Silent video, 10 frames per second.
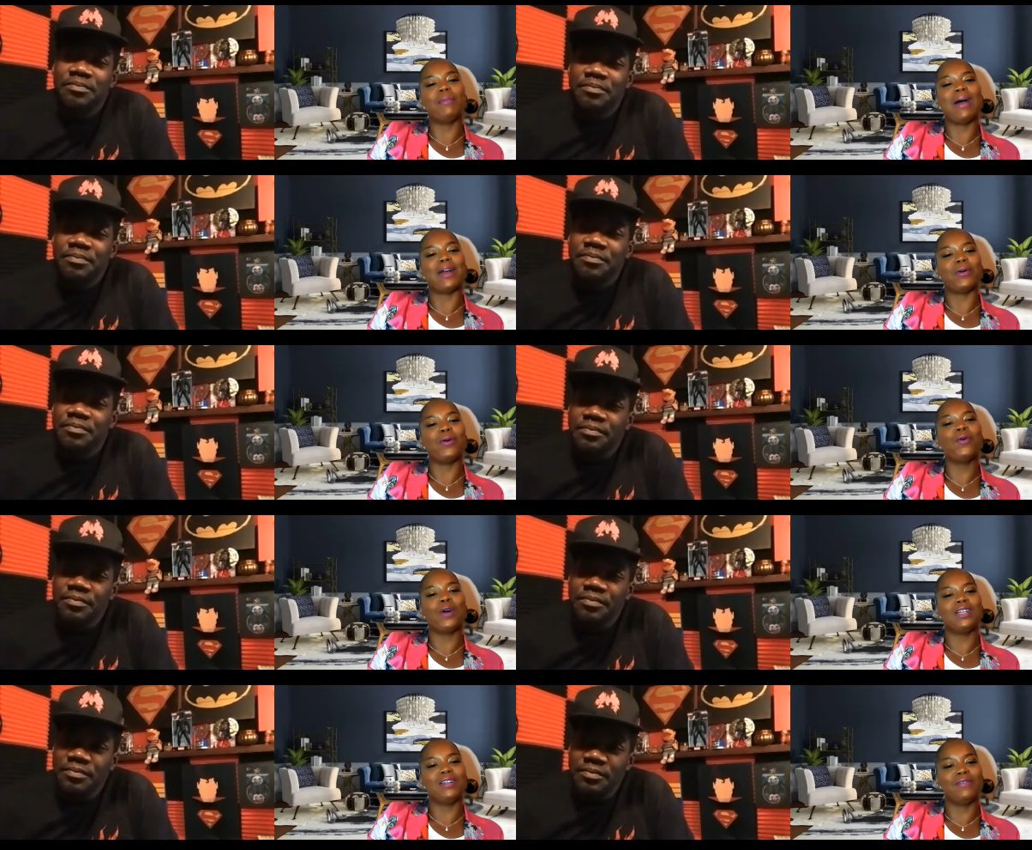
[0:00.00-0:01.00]
Speaker 1: the battle? Who
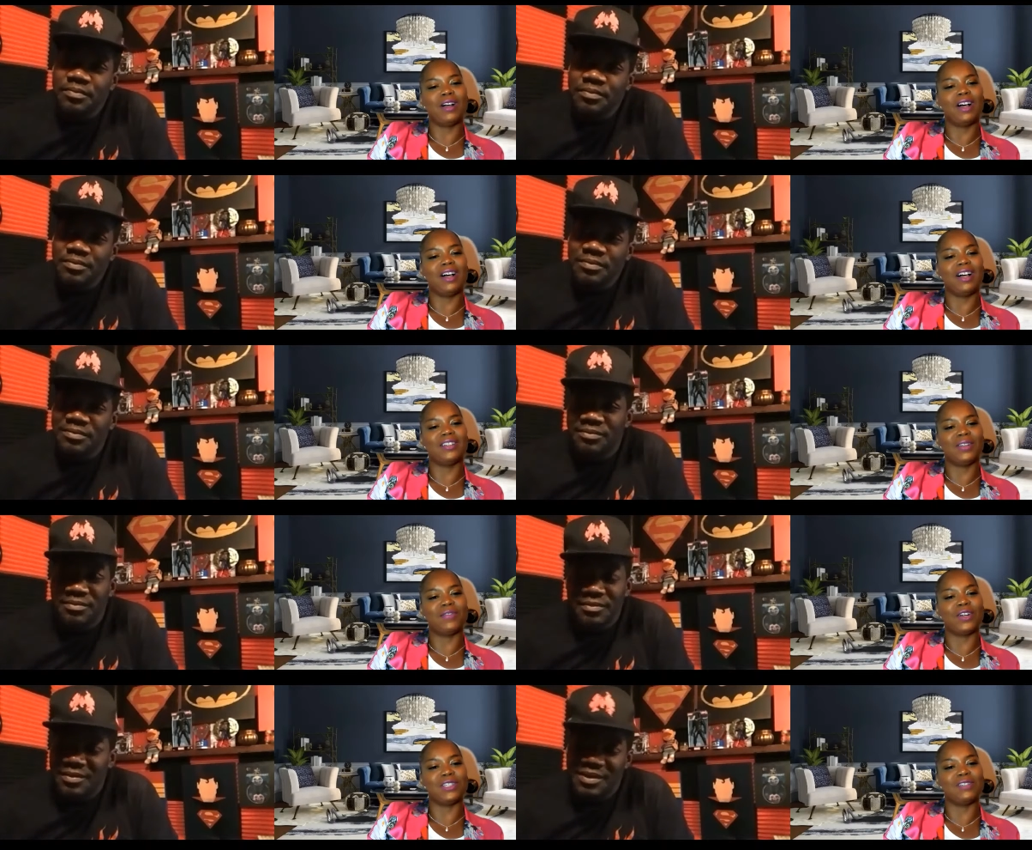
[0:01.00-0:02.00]
won the uh, the
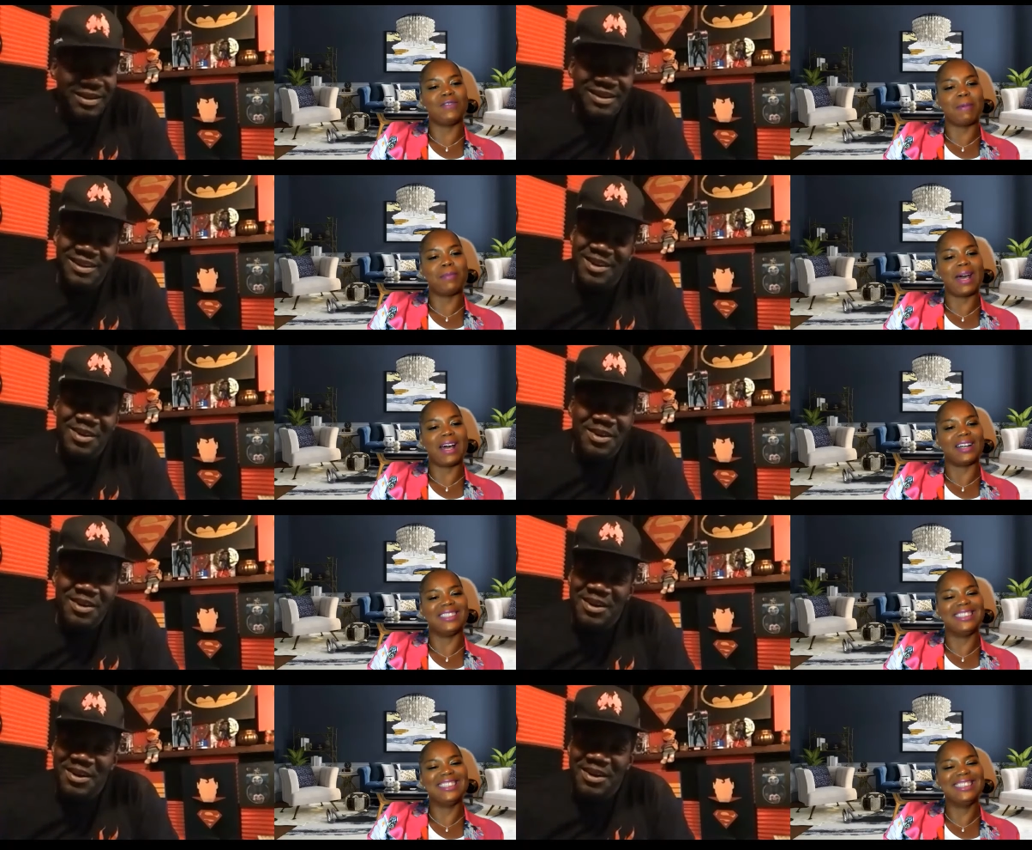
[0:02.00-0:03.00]
versus the battle?
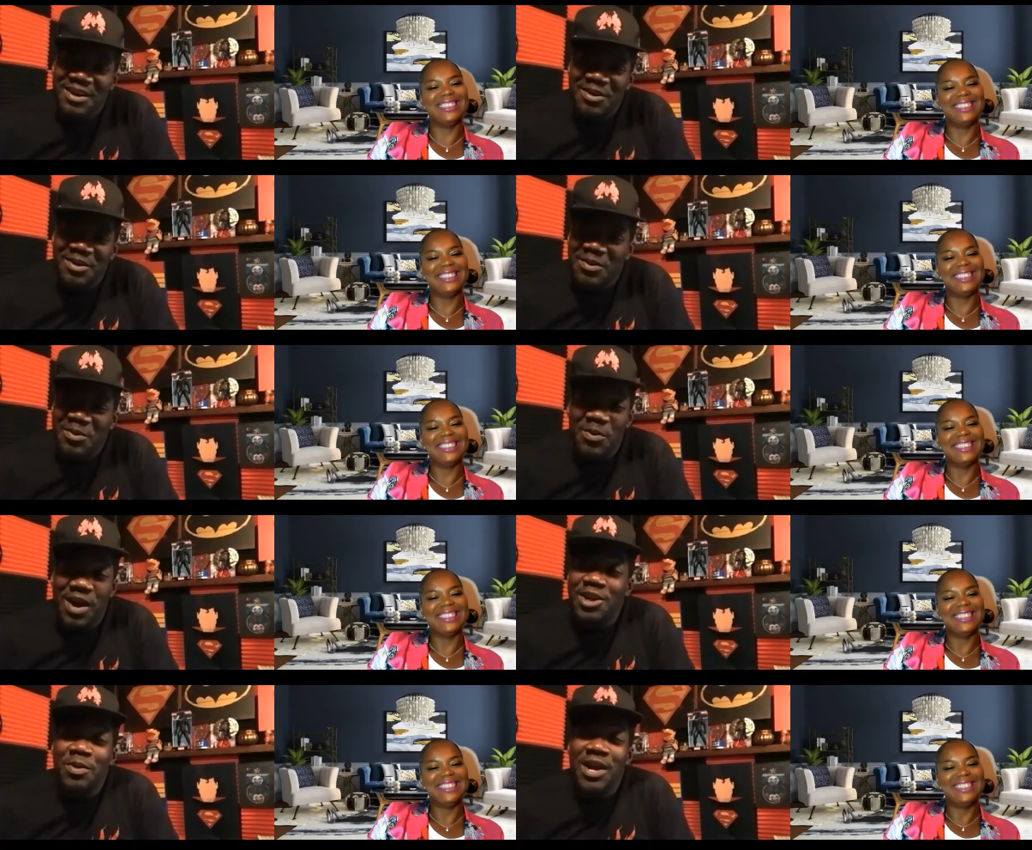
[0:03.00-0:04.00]
Speaker 2: Why
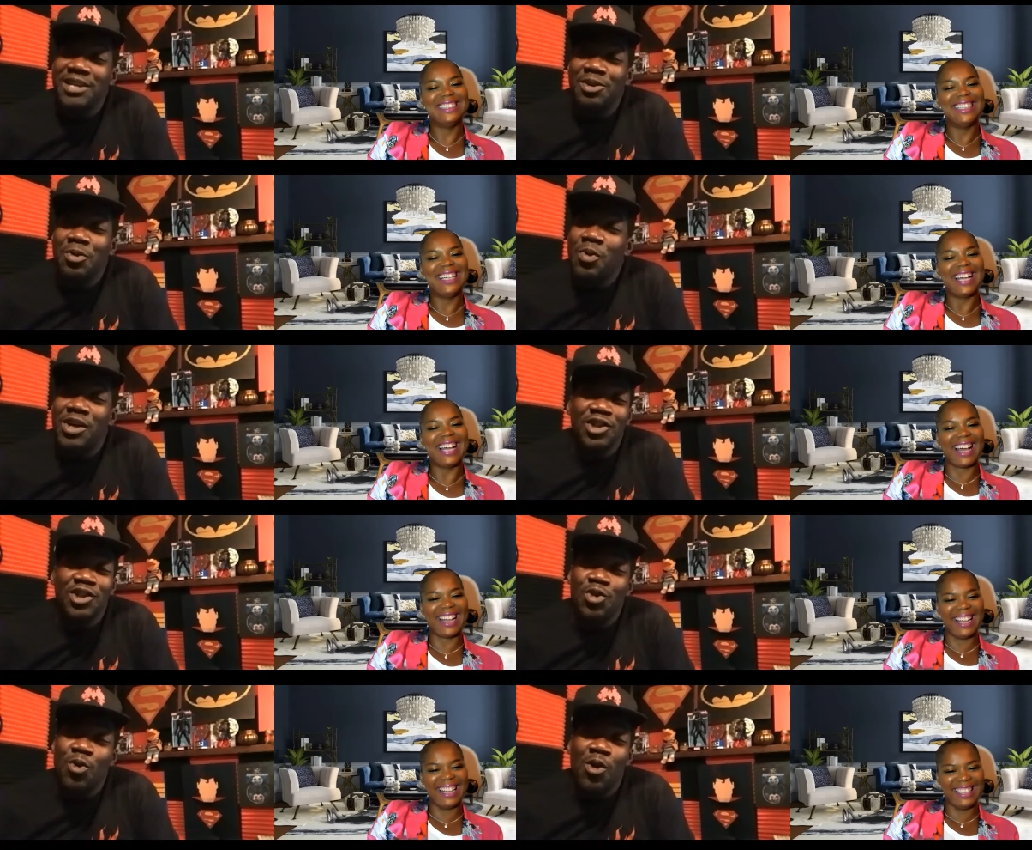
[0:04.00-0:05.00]
are you asking the
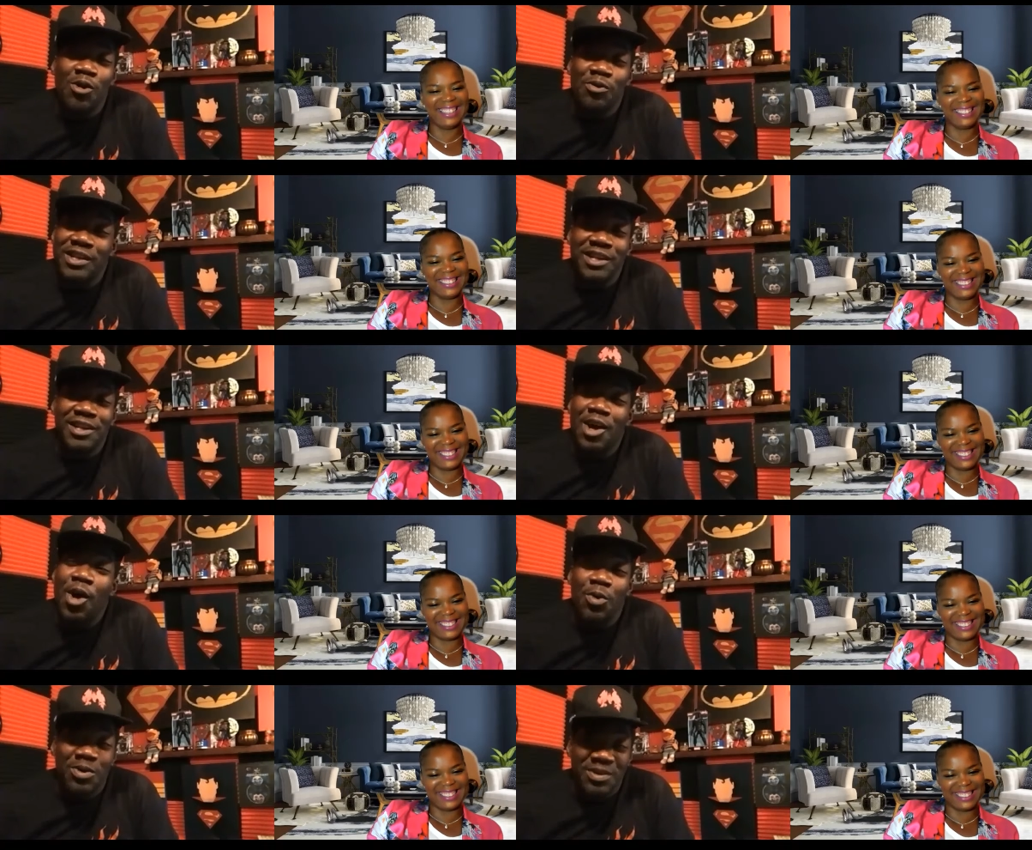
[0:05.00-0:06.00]
question you already
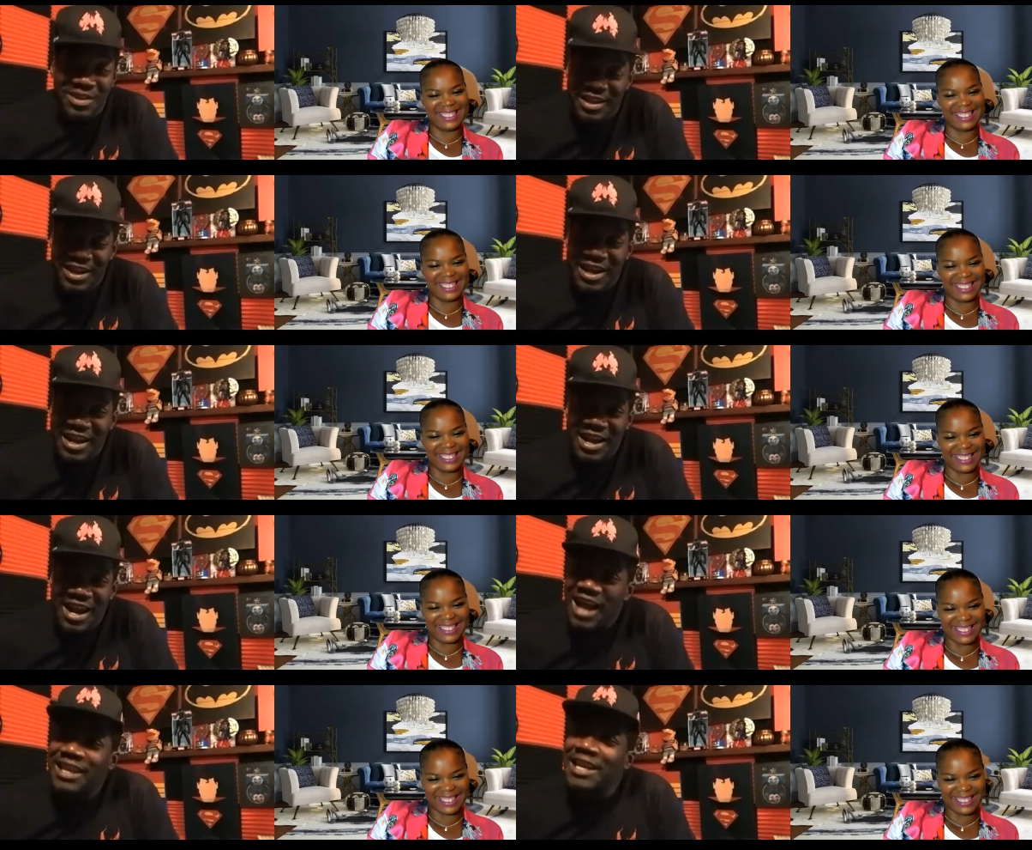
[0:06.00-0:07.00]
know?
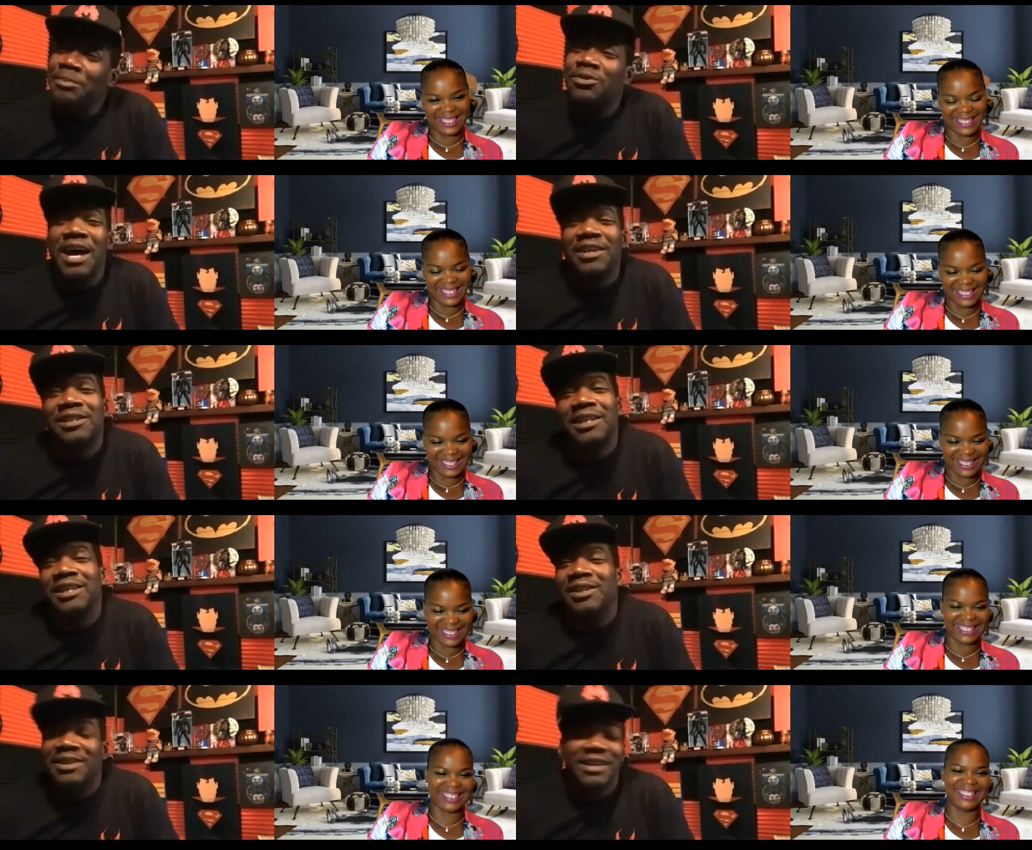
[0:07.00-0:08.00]
I keep trying to
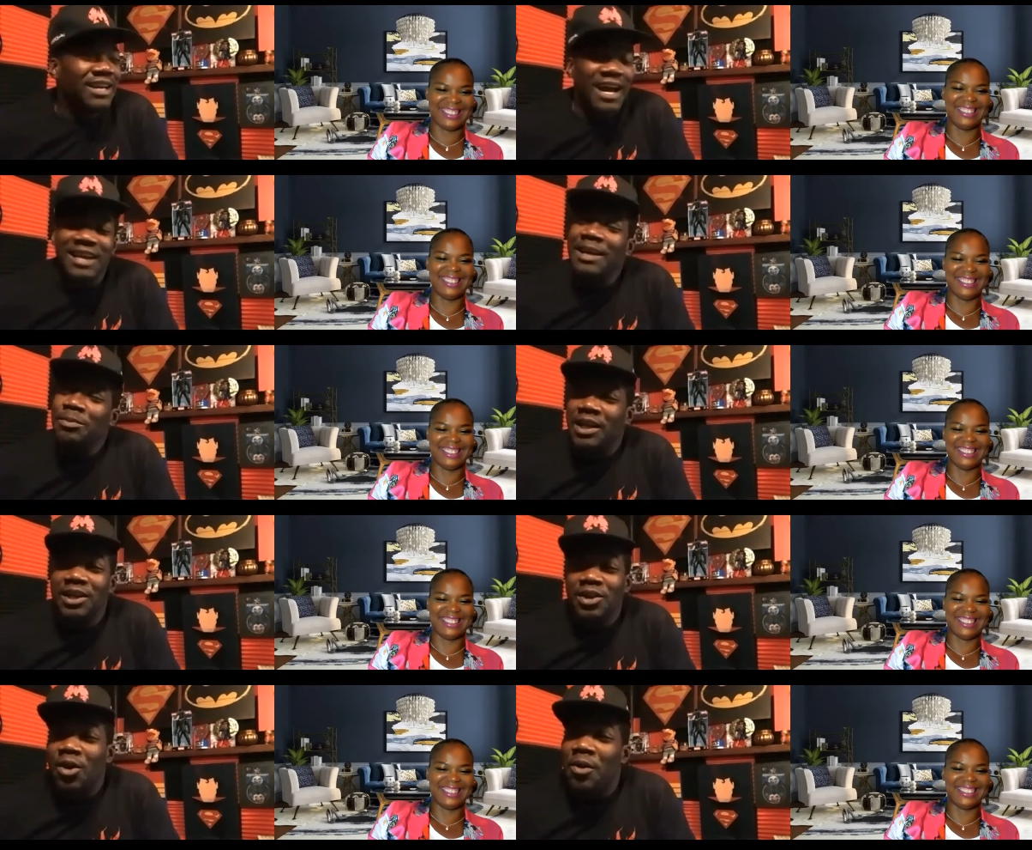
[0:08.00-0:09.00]
see. I keep
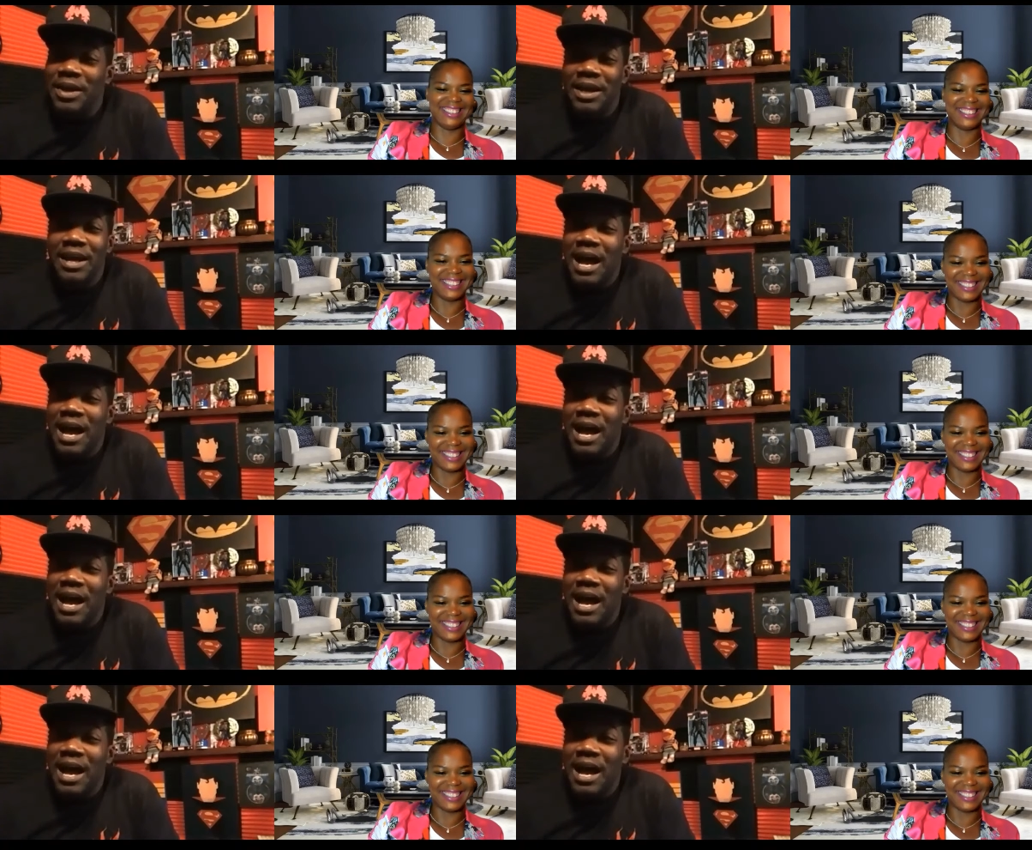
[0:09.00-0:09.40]
telling y'all, man,